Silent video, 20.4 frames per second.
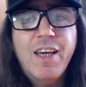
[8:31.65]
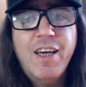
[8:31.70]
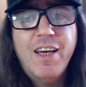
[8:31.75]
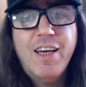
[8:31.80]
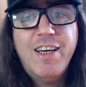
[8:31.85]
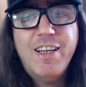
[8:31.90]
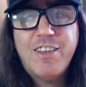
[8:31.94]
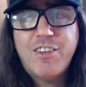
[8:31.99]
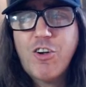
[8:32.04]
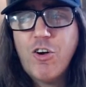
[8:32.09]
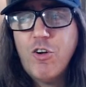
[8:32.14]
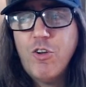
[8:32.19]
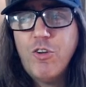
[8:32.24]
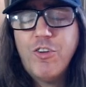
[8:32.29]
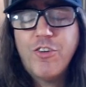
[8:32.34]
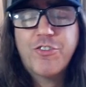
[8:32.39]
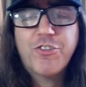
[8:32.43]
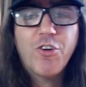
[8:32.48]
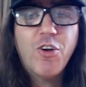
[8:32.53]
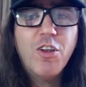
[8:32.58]
he told
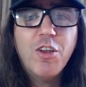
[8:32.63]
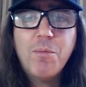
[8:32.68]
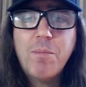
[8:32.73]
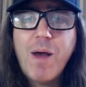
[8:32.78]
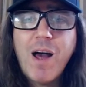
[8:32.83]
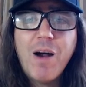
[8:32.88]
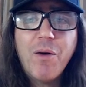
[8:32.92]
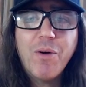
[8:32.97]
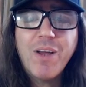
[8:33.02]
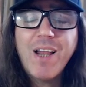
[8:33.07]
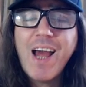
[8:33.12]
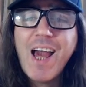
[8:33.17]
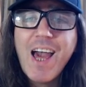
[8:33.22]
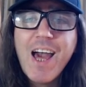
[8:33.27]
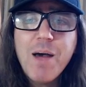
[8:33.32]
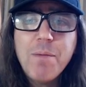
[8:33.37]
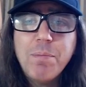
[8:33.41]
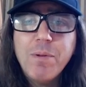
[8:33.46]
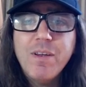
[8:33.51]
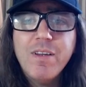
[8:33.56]
us all about what
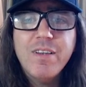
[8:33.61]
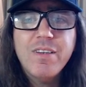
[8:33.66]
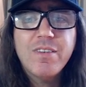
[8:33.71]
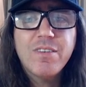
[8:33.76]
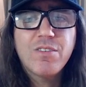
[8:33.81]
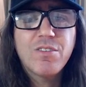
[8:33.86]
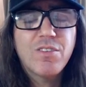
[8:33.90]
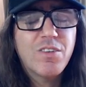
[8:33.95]
happened.